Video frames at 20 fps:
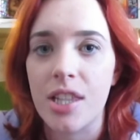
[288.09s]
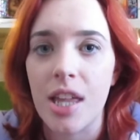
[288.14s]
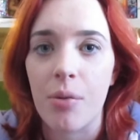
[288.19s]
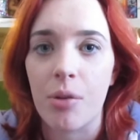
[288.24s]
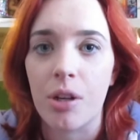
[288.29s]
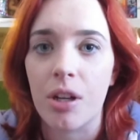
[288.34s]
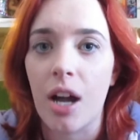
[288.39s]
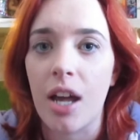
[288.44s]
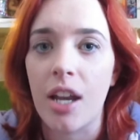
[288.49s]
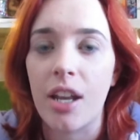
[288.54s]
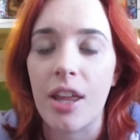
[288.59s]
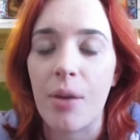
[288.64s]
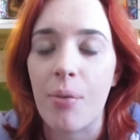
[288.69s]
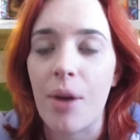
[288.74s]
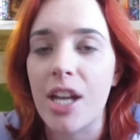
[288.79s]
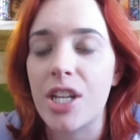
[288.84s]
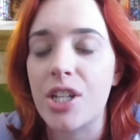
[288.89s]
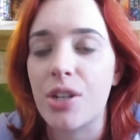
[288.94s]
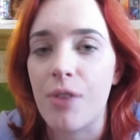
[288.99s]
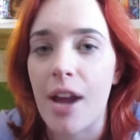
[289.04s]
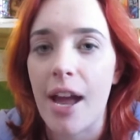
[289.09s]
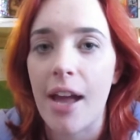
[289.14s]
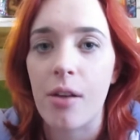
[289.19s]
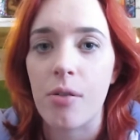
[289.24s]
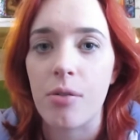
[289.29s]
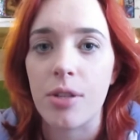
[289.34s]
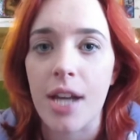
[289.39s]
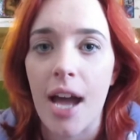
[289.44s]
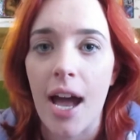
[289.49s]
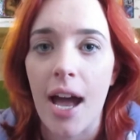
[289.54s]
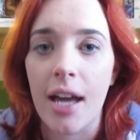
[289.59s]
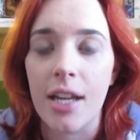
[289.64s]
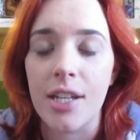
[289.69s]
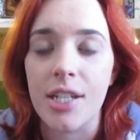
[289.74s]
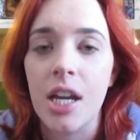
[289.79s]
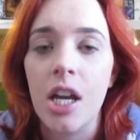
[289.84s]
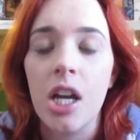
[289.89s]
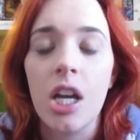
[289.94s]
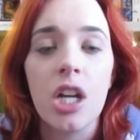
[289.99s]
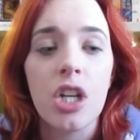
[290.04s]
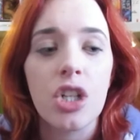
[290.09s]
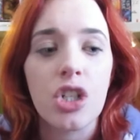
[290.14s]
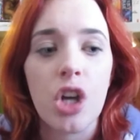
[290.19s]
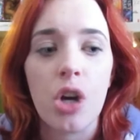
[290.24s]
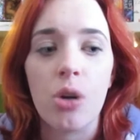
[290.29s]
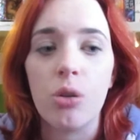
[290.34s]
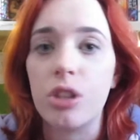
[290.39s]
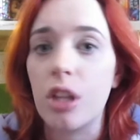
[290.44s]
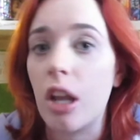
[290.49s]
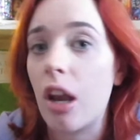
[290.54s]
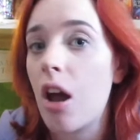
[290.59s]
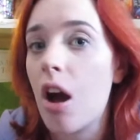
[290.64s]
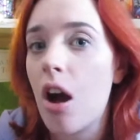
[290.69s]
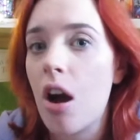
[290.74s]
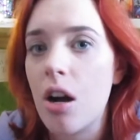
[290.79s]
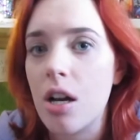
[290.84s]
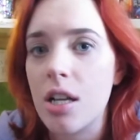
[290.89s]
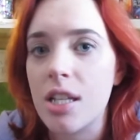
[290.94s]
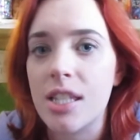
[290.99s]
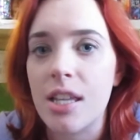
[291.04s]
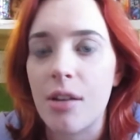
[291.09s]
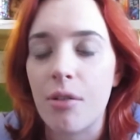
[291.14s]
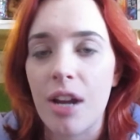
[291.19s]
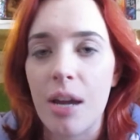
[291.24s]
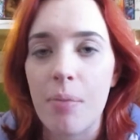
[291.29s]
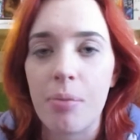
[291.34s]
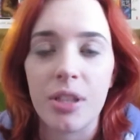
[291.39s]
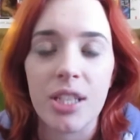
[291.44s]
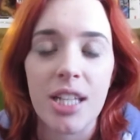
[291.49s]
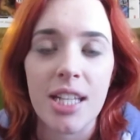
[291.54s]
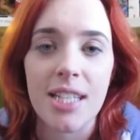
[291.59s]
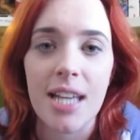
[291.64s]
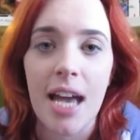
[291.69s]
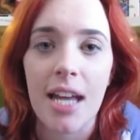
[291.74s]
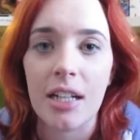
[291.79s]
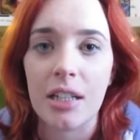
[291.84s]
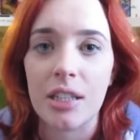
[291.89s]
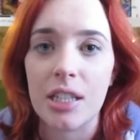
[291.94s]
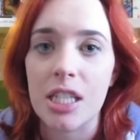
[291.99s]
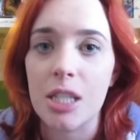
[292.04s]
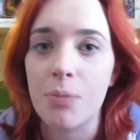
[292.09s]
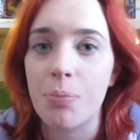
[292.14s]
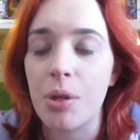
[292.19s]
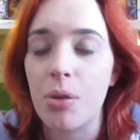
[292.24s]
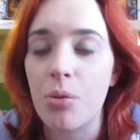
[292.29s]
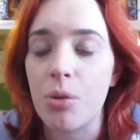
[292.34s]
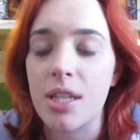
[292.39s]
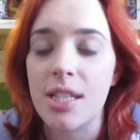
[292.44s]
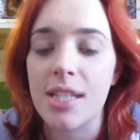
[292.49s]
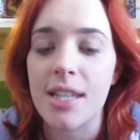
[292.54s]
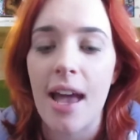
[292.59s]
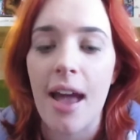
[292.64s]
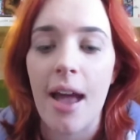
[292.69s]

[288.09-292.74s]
They were kind of, they went around and told the laws, they were able to settle disputes.